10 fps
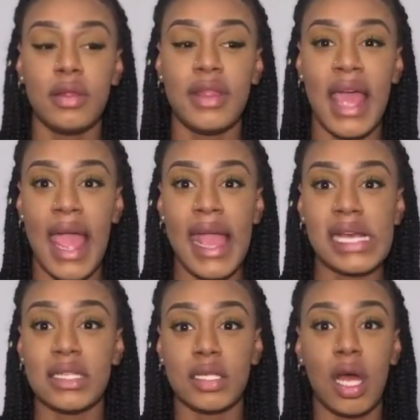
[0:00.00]
there
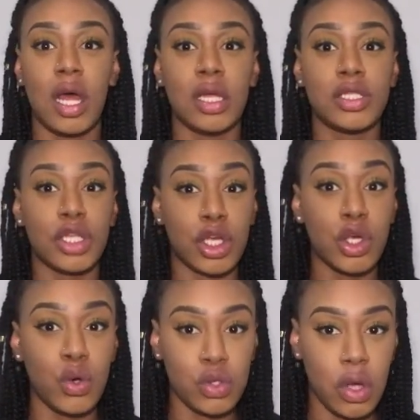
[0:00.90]
is a
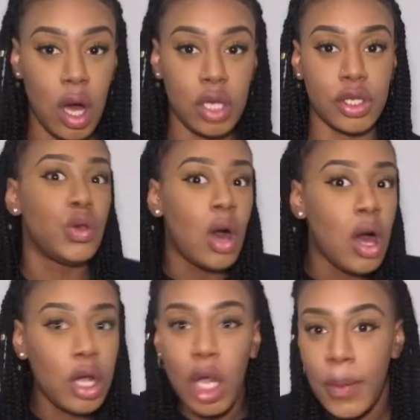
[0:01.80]
secured garden. You
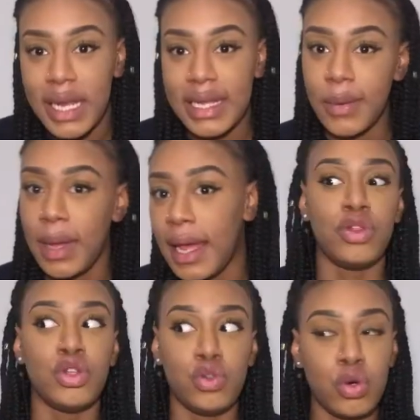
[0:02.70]
can't go anywhere.
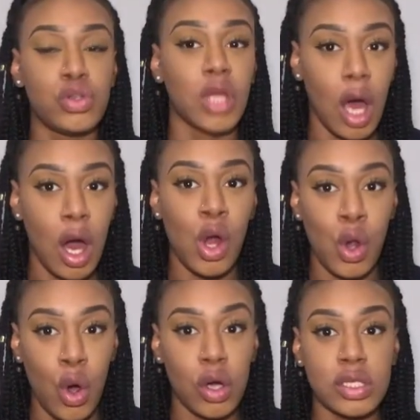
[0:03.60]
The doors are
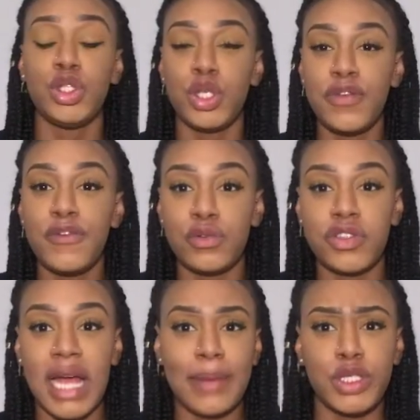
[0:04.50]
locked. You do feel
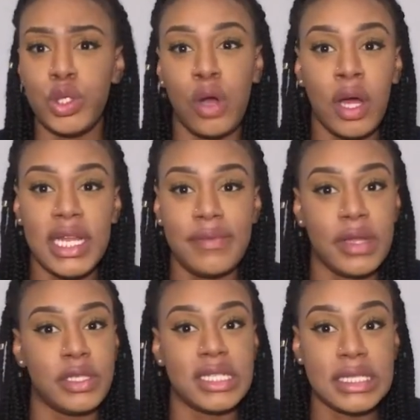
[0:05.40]
trapped. You can't
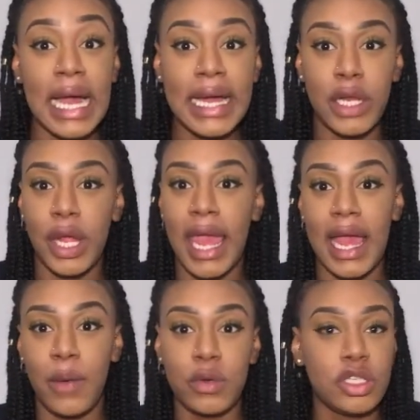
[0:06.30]
even decide, okay,
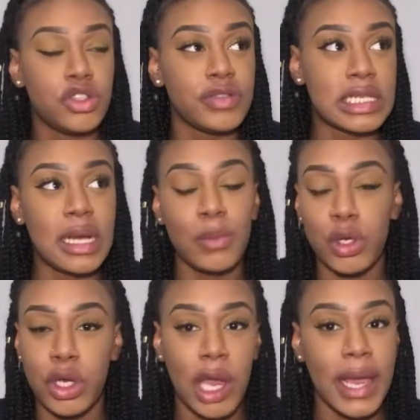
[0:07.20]
I want a drink, I'm
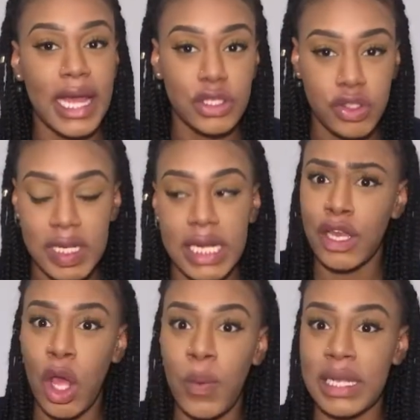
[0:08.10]
gonna go get a drink.
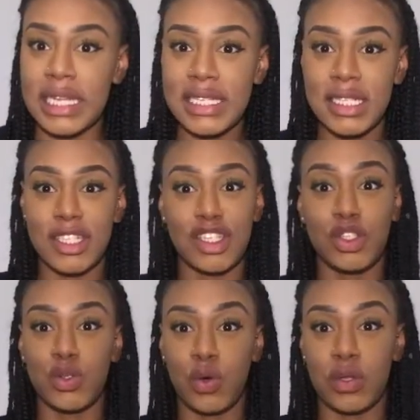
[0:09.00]
Knowing this is the
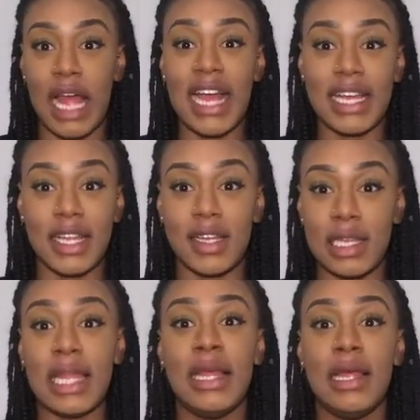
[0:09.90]
door that can